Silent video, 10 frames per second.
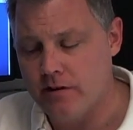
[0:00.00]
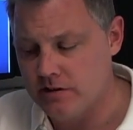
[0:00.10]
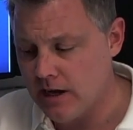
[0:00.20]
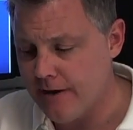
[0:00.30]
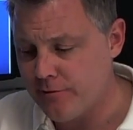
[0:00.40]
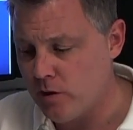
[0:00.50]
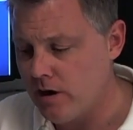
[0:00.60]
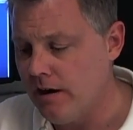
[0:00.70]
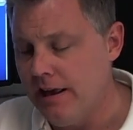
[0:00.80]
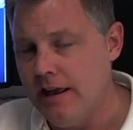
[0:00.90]

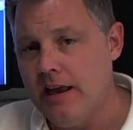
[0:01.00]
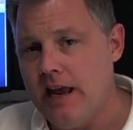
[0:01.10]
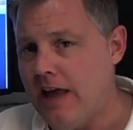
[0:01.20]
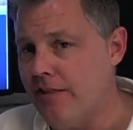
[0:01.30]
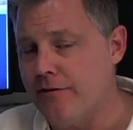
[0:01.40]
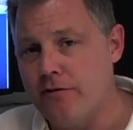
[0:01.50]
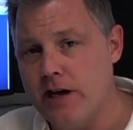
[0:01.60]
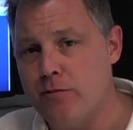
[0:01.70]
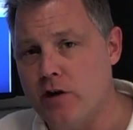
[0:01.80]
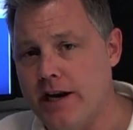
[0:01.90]
software, and the
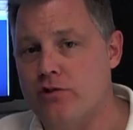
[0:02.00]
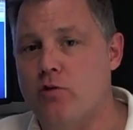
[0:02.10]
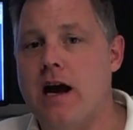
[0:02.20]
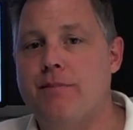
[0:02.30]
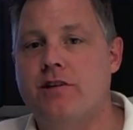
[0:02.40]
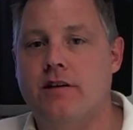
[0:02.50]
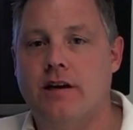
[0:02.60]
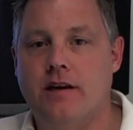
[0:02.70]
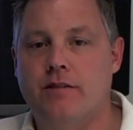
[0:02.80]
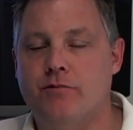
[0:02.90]
frame rate dropped
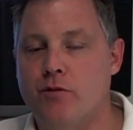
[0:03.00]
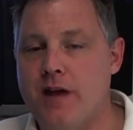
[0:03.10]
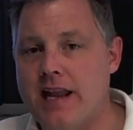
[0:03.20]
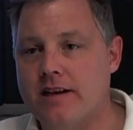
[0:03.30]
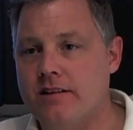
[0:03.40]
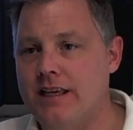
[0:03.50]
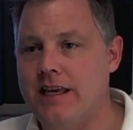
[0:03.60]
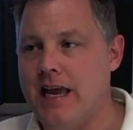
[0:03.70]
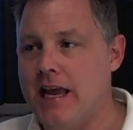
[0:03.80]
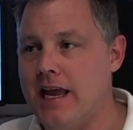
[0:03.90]

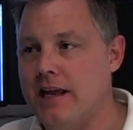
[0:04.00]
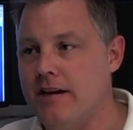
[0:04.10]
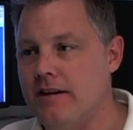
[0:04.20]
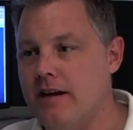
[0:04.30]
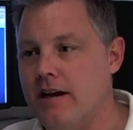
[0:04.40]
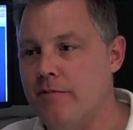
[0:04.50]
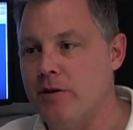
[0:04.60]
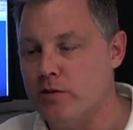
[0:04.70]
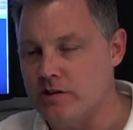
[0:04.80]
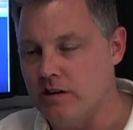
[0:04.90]
dramatically, and
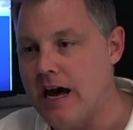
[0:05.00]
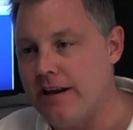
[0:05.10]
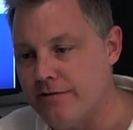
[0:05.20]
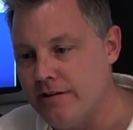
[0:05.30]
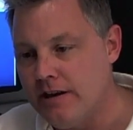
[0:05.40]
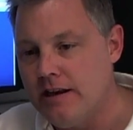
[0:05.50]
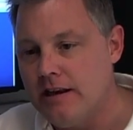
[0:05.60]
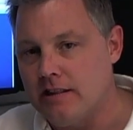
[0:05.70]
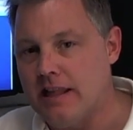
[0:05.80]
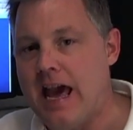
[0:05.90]
there was a lot of
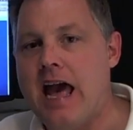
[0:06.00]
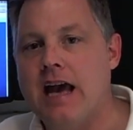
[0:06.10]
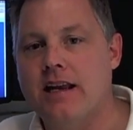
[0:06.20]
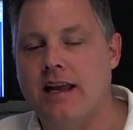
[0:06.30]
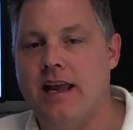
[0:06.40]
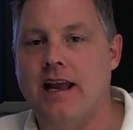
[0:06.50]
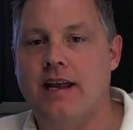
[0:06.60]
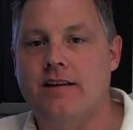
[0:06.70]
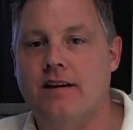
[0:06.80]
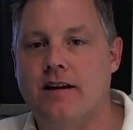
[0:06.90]
lag
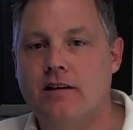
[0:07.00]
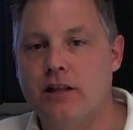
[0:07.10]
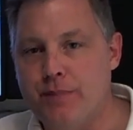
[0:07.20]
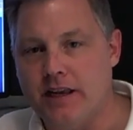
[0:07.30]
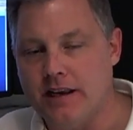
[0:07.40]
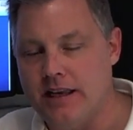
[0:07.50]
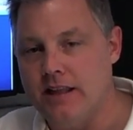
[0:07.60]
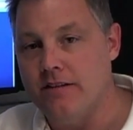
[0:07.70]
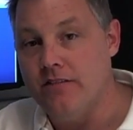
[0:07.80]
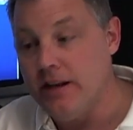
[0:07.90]
and clipping
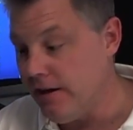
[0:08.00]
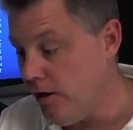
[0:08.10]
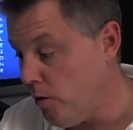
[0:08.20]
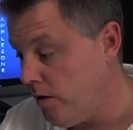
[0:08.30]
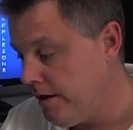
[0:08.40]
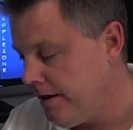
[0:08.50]
in the video.